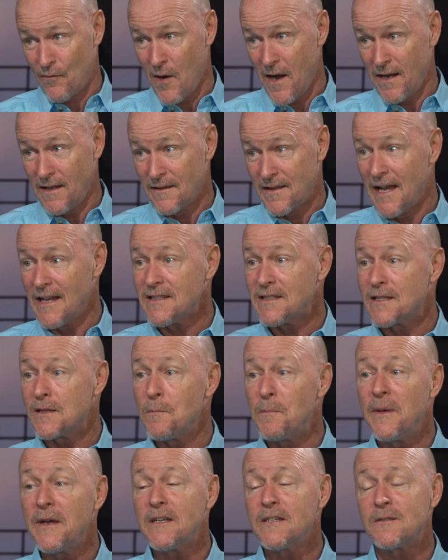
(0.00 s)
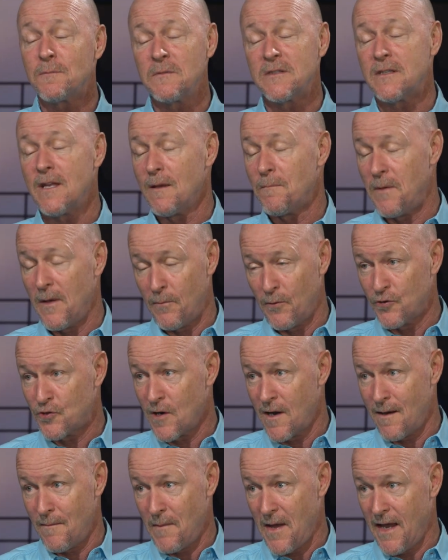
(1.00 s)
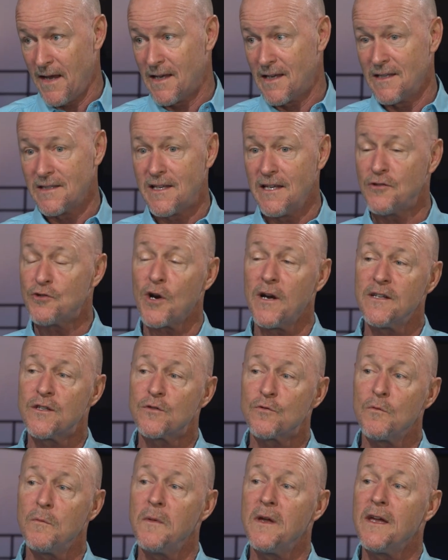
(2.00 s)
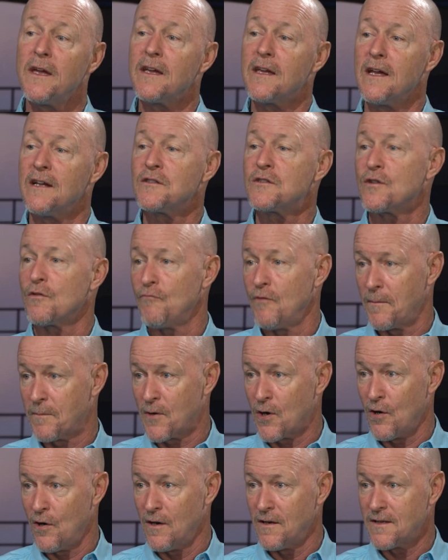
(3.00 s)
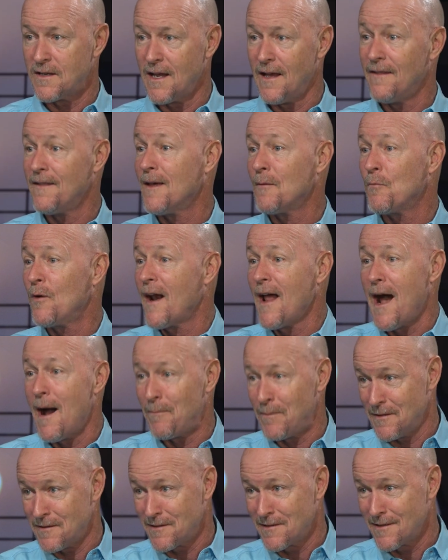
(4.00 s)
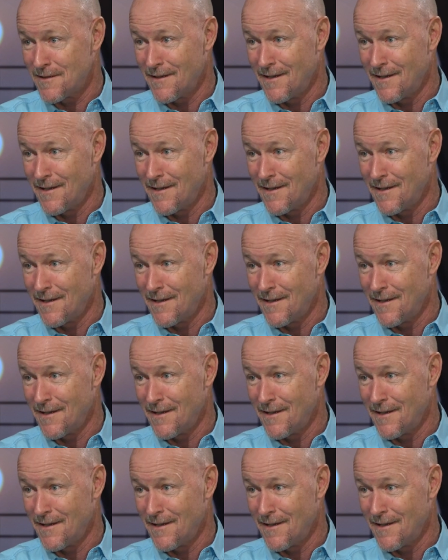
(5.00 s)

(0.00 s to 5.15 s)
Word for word: right? That's yes. the biggest mistake people try to make is they try swimming against a rip current, and then what right. happens?